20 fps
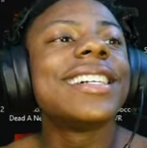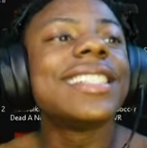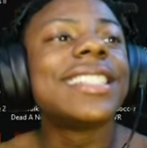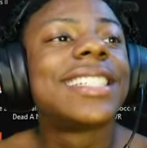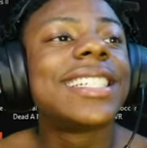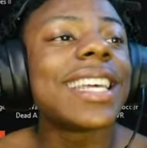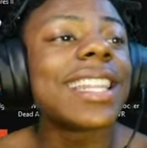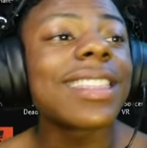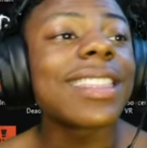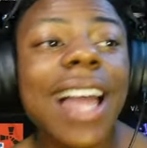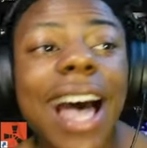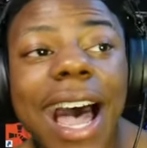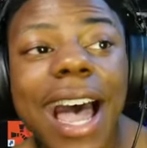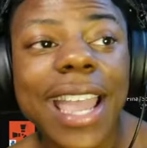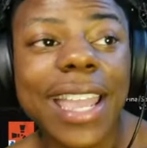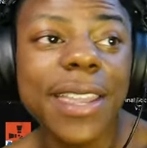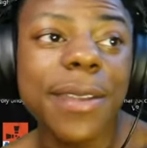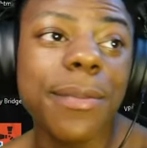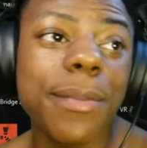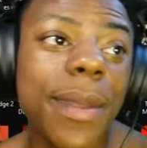
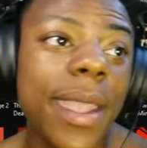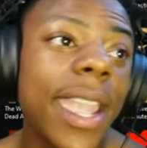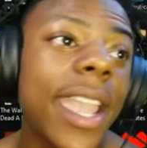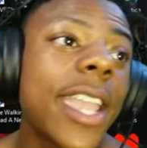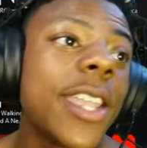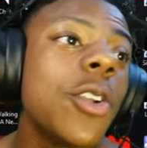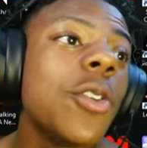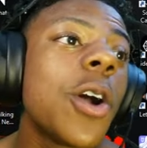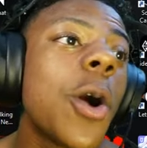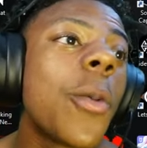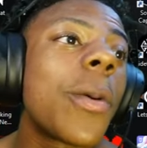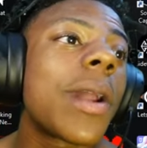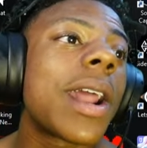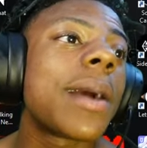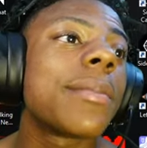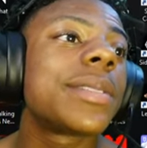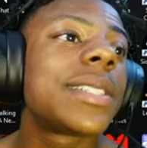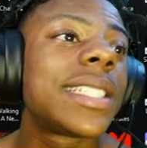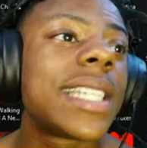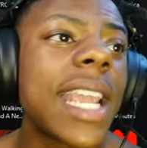July, man. You know what
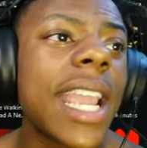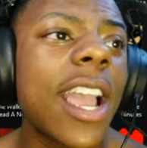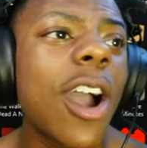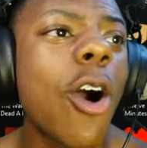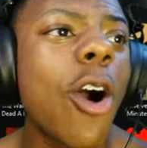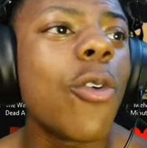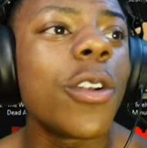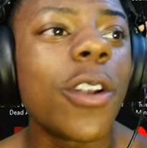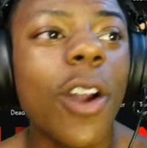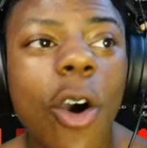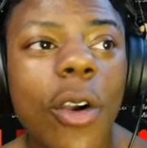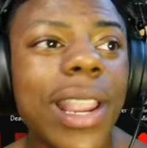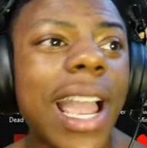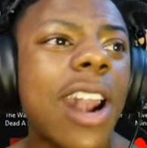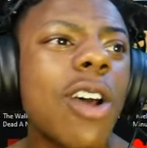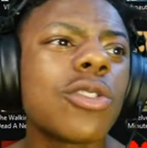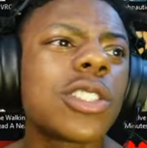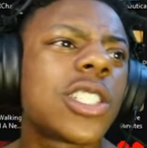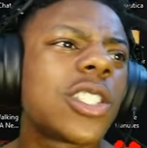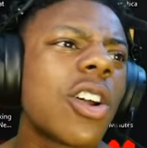I'm saying? Oh no, y'all
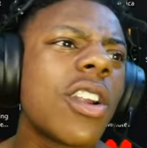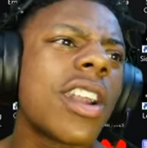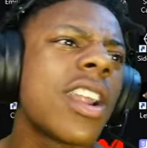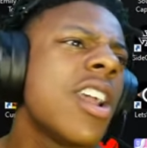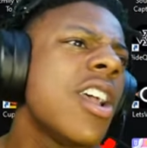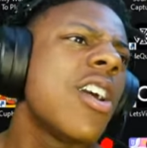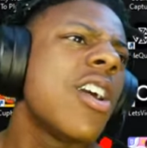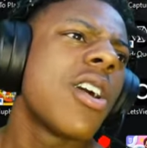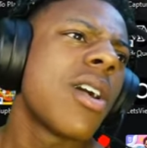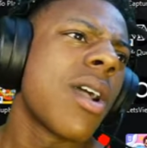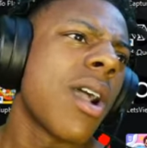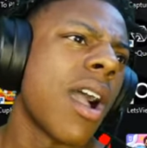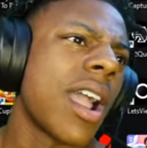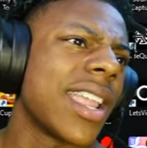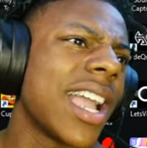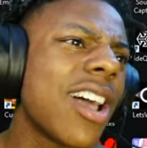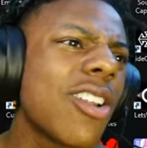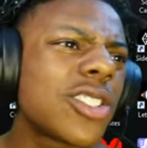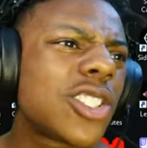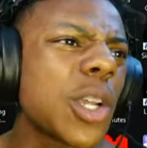don't sort
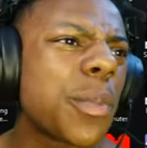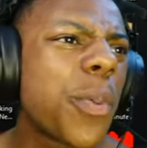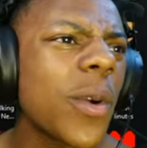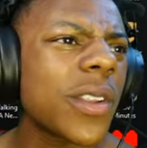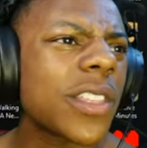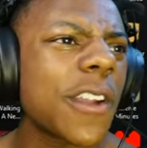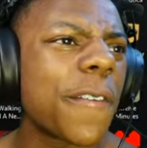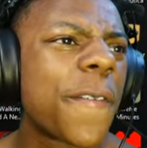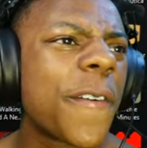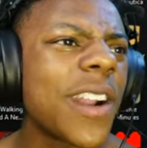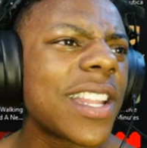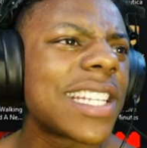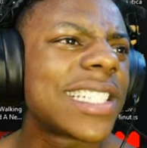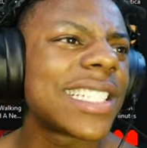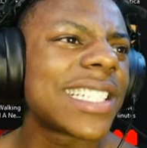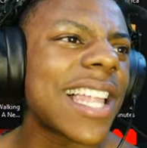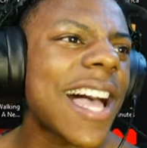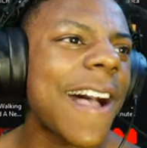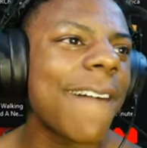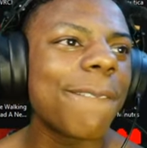y'all don't support the 4th of
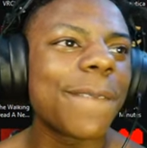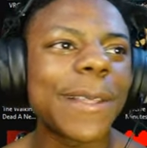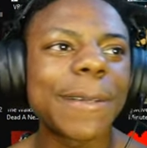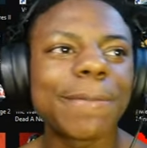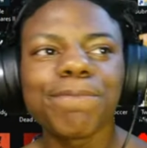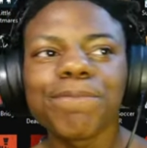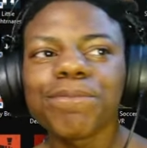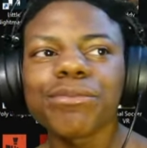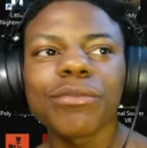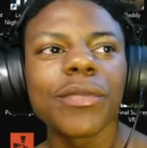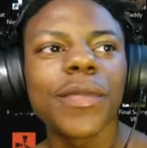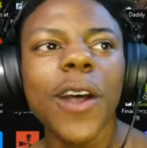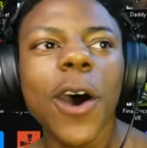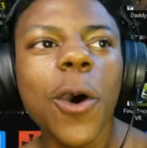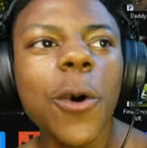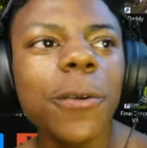July. donated 6 no?